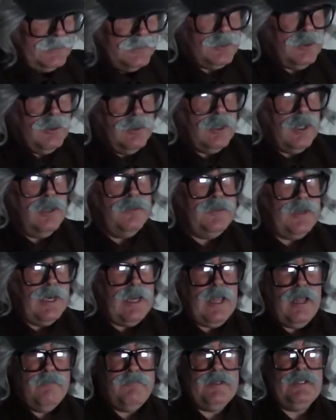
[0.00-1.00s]
to turn on
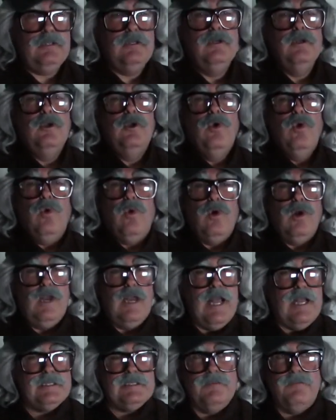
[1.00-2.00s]
their oven or
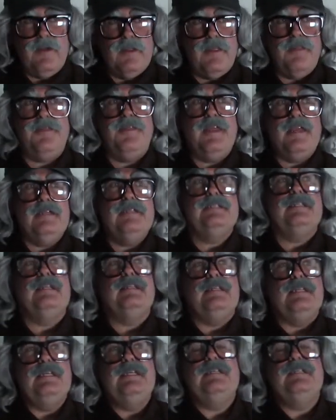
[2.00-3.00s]
lots of other things
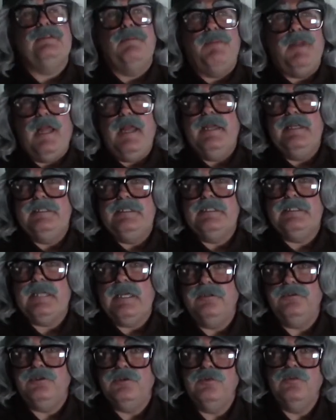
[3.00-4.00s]
that these appliances
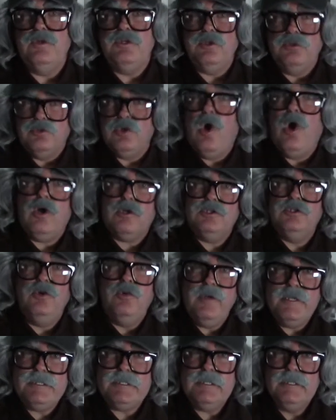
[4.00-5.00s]
can do when you talk
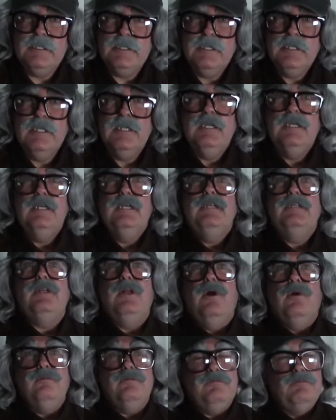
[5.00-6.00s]
to it,
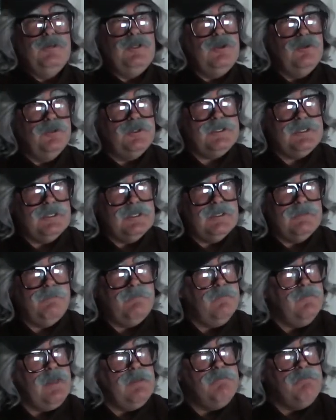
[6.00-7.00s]
you know, we used
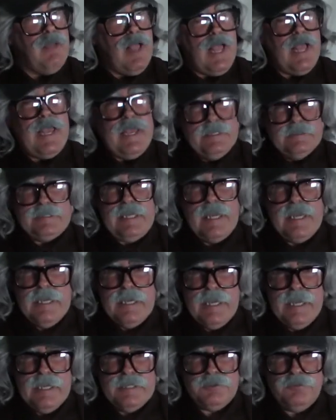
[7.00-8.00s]
to, in my day
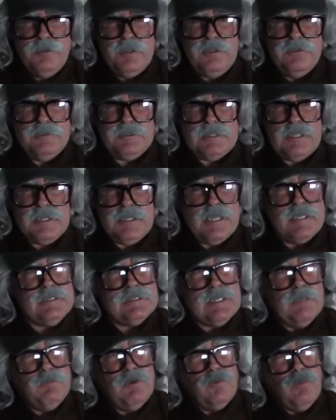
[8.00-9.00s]
and age, we used to
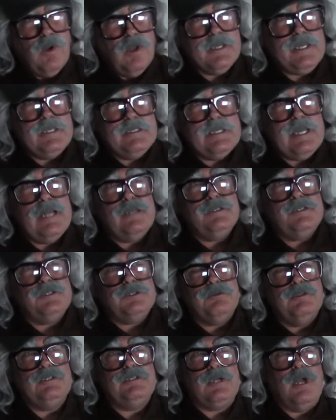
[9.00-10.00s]
think someone walking down the
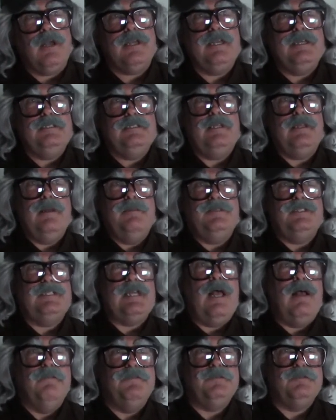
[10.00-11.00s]
street talking to
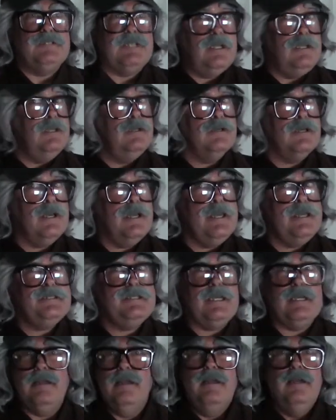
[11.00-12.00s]
themselves was a little
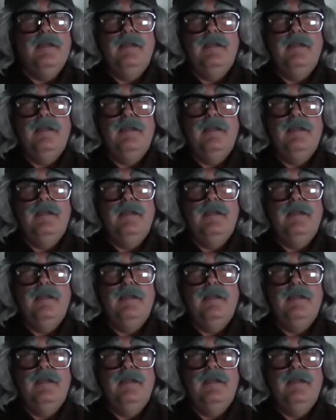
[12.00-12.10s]
crazy.